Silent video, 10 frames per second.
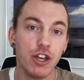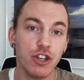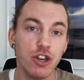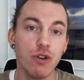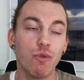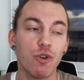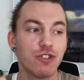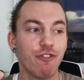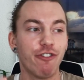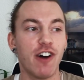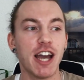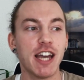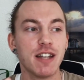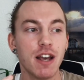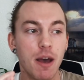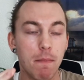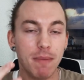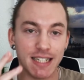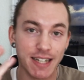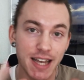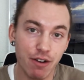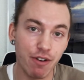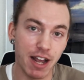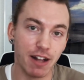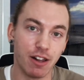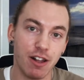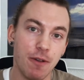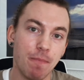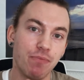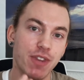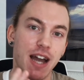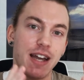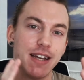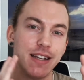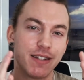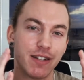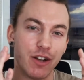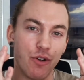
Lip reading: You want to find material that is